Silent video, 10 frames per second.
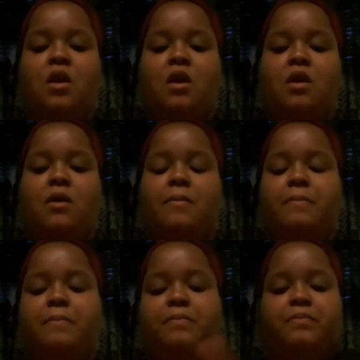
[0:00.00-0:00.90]

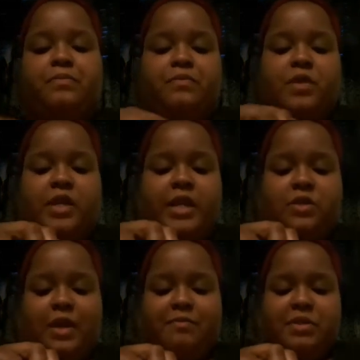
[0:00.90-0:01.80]
Um, yeah,
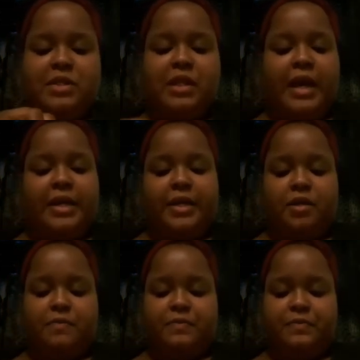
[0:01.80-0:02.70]
so I've been slacking.